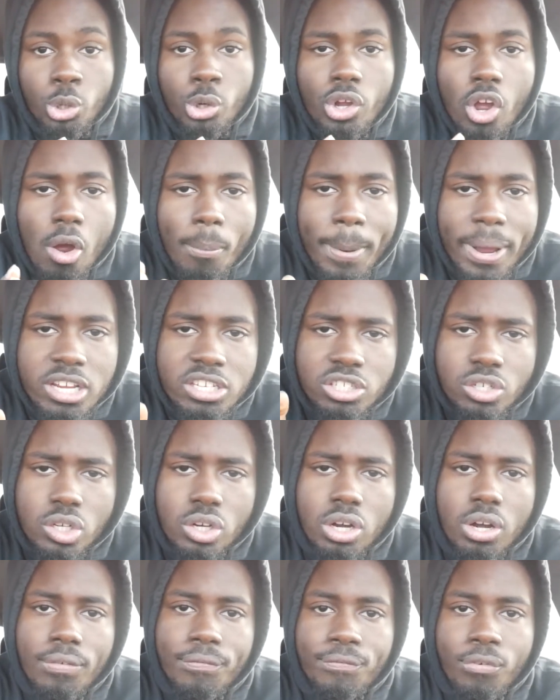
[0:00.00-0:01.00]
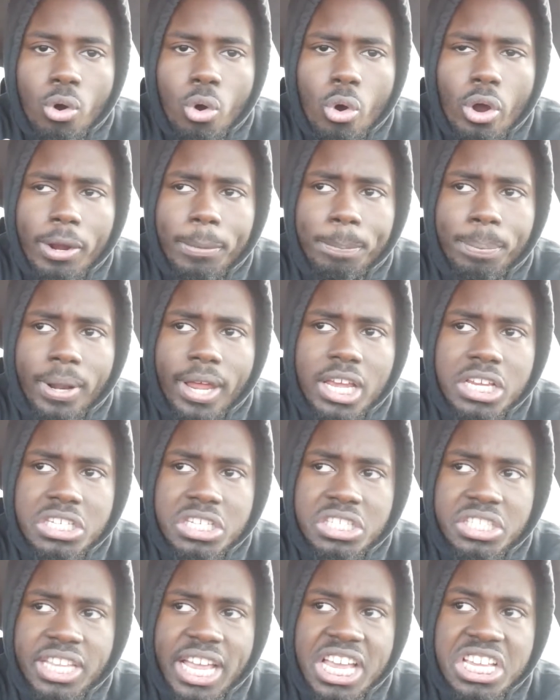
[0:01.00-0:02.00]
Do your best to avoid
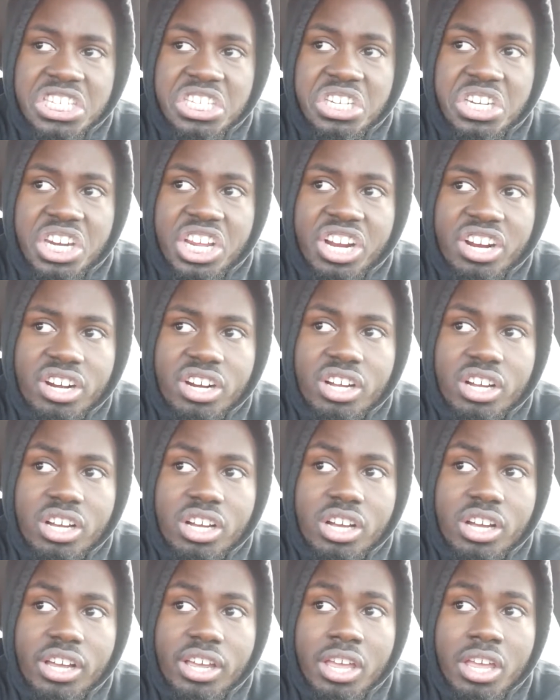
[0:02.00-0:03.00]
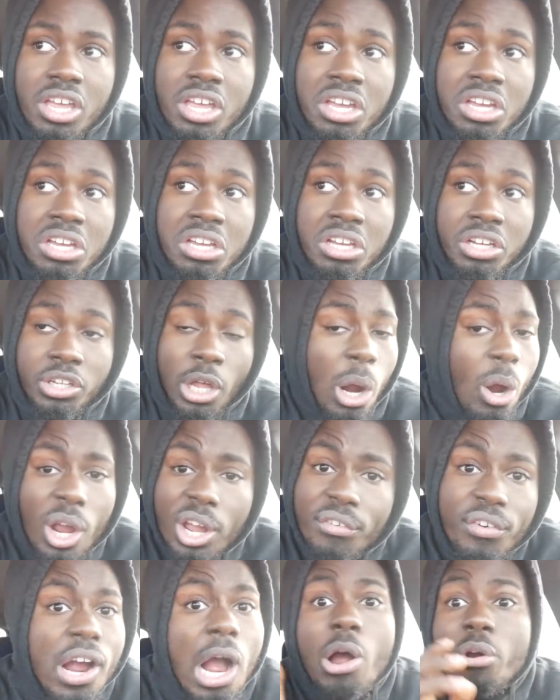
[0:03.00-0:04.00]
places that's near the hood. Don't
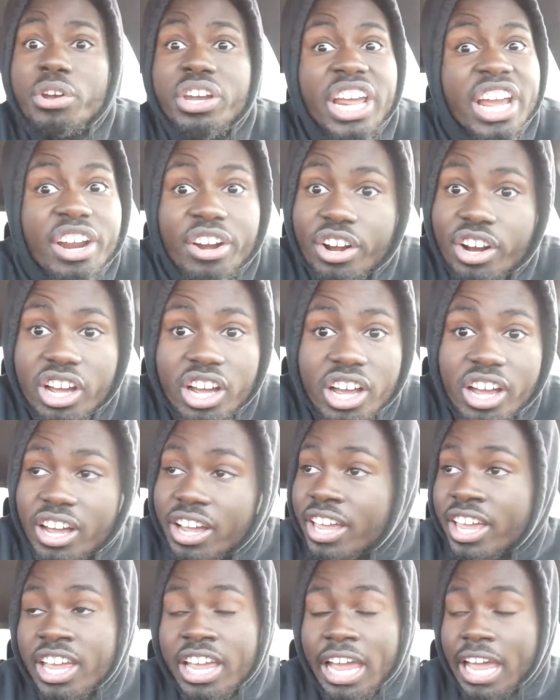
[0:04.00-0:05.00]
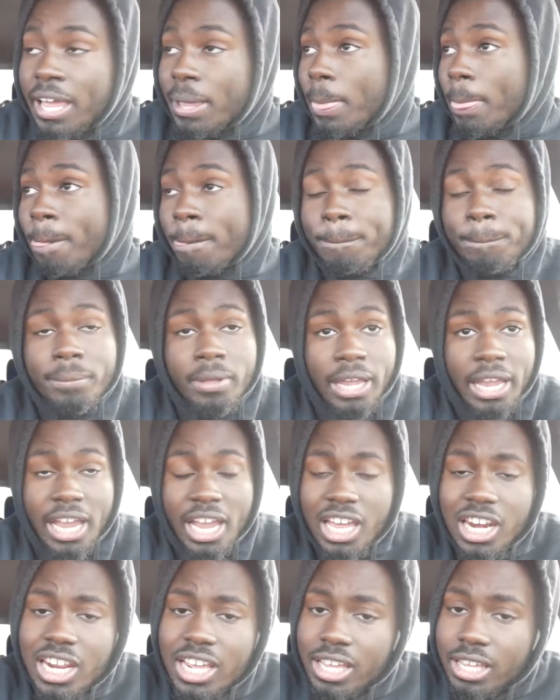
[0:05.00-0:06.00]
even go near the hood.
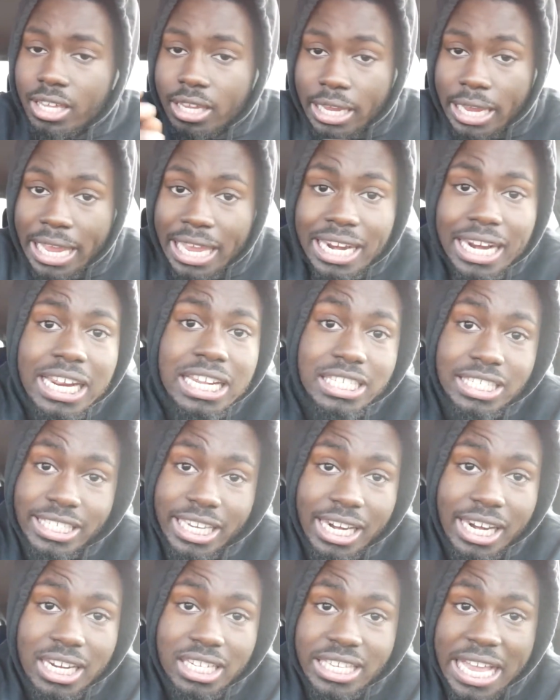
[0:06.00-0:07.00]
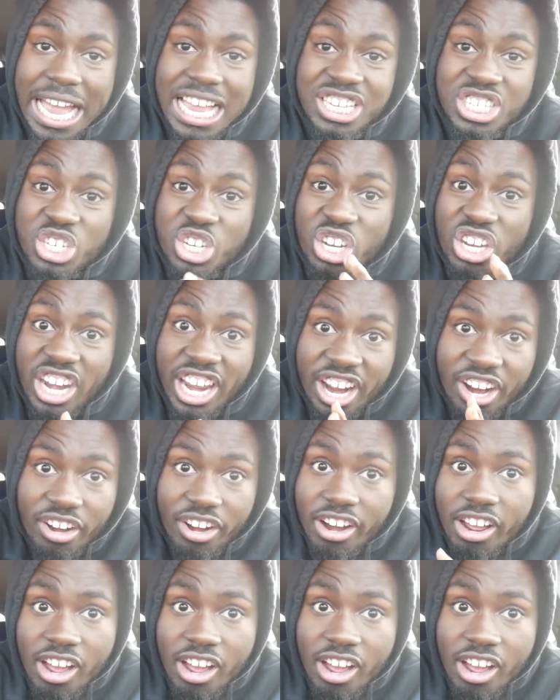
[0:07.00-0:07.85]
Any any cities that's near the